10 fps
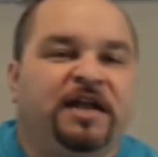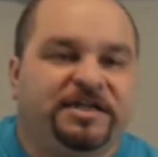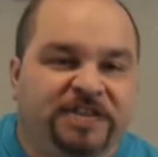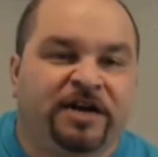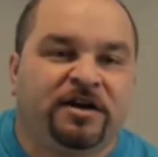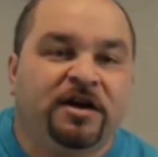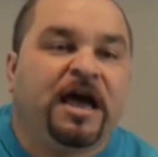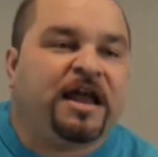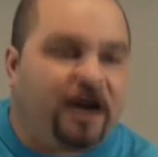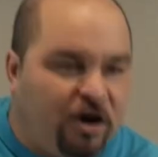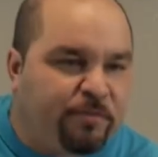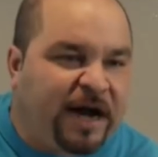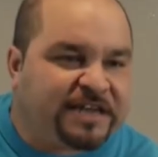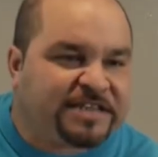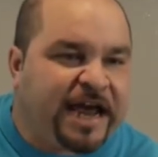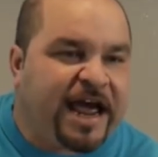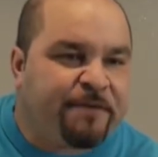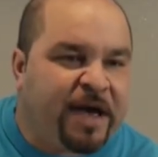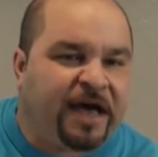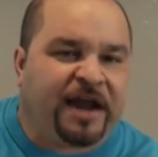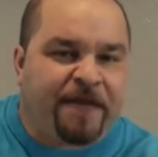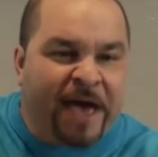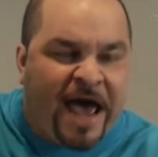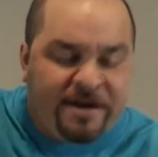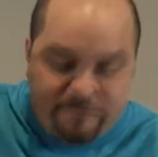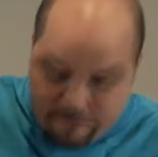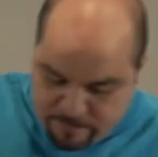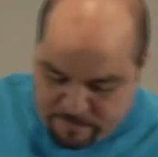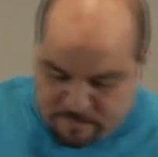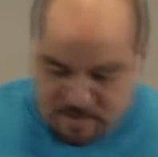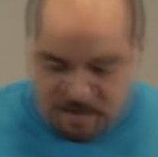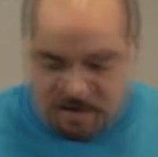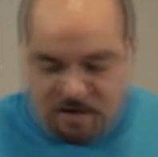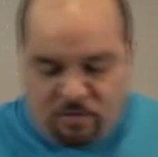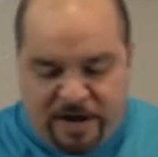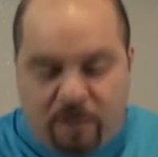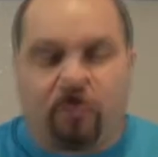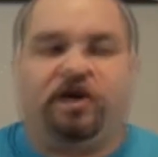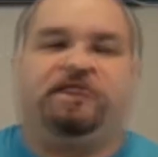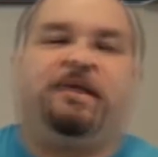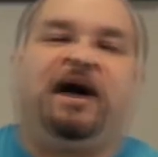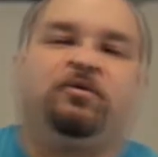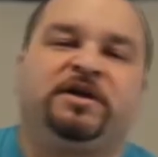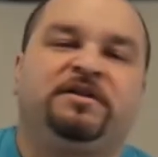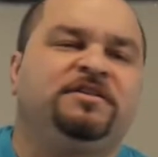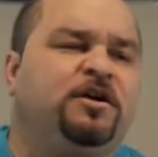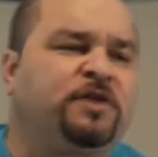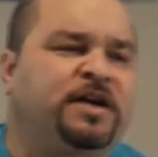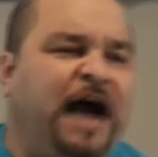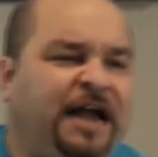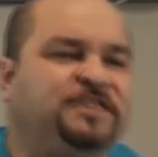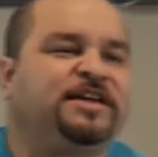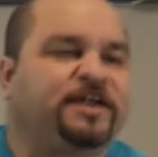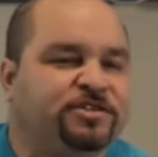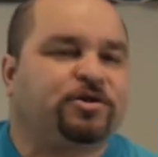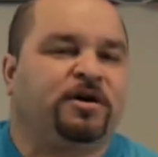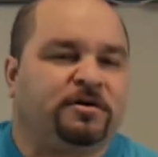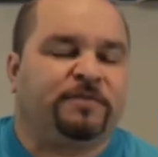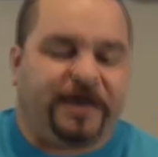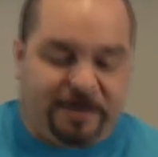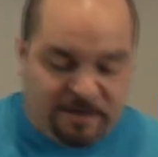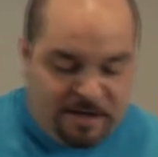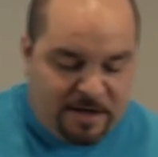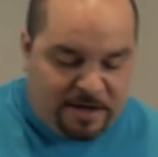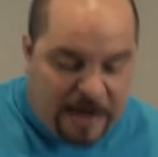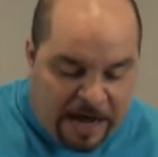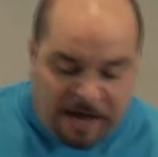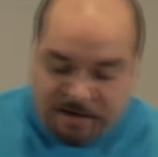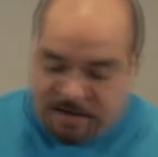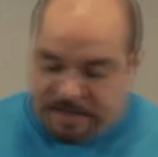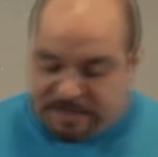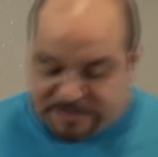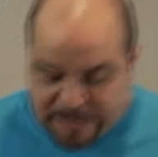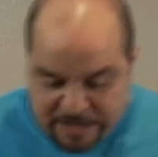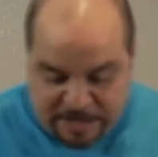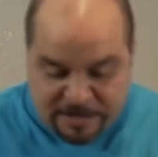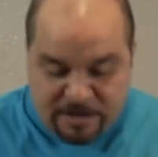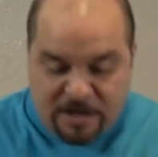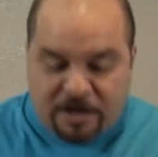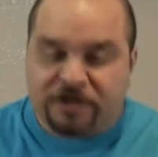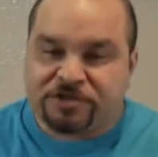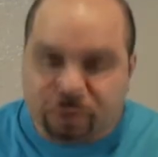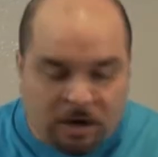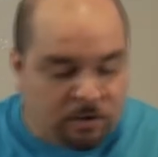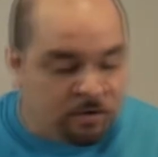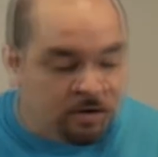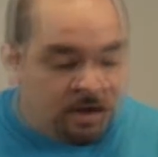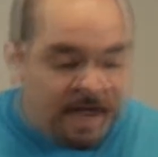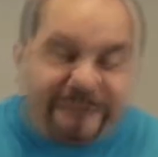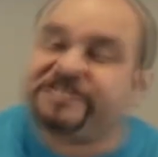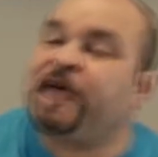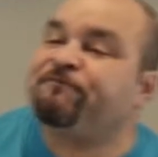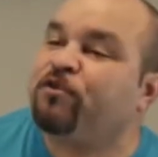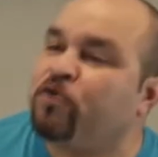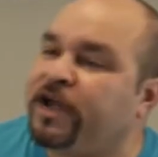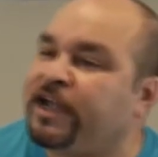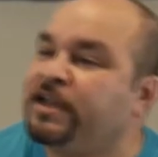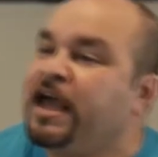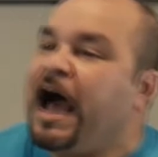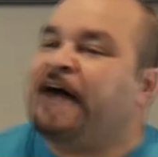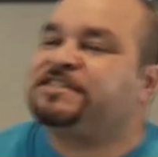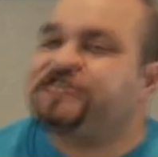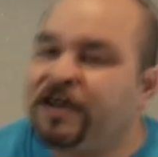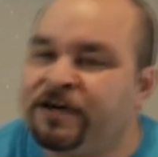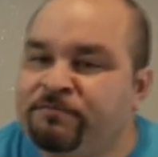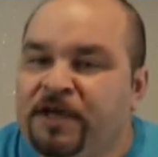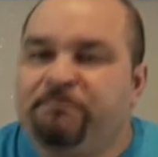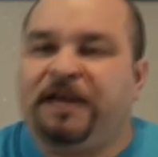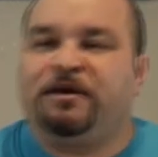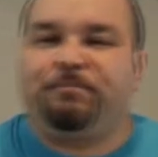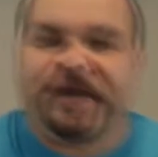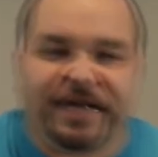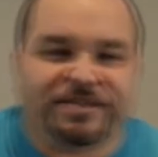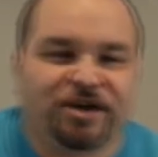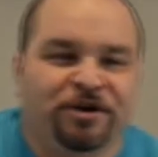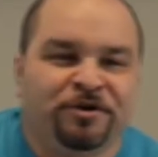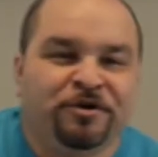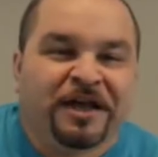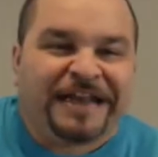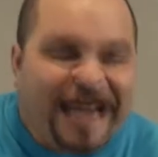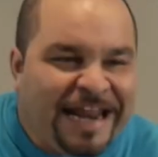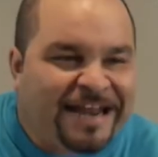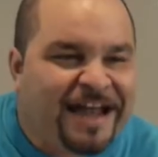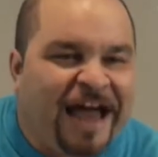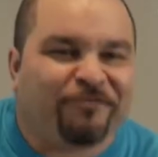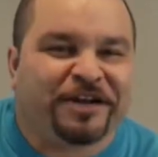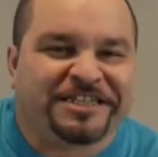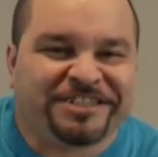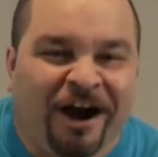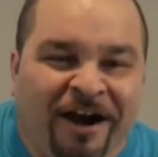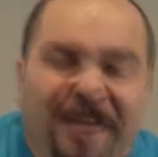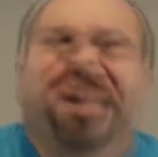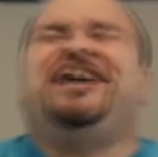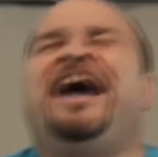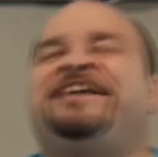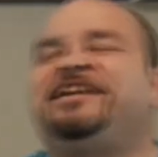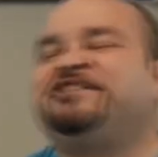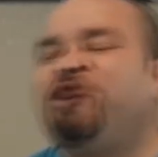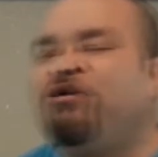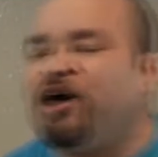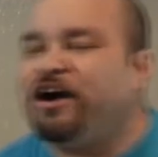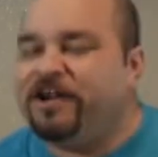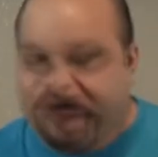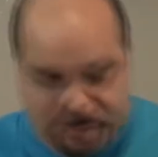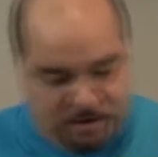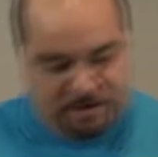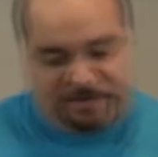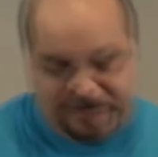Let's hear and everybody say amen. Amen? amen. We ain't worried about what, you know what? God is in control, man. God is in control. Except for when I stub my little pinky toe late at night when it's dark. Jesus, where were you?